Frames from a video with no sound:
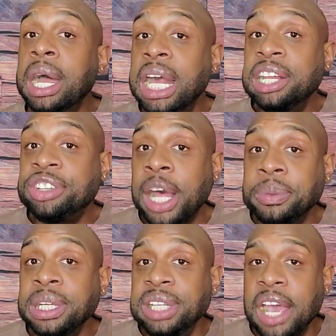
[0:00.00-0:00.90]
It is
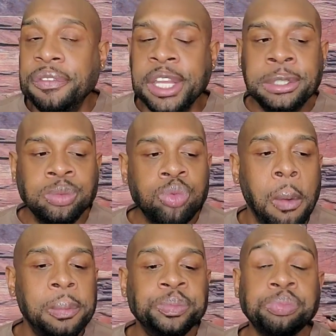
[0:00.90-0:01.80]
something deafening
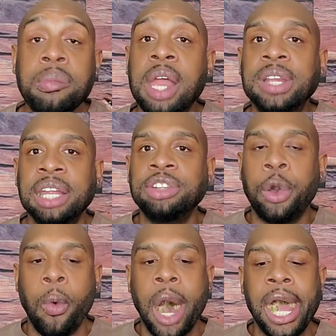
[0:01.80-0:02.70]
that is
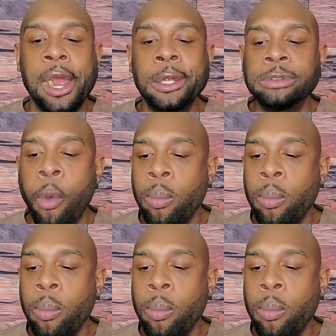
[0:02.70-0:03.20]
acquired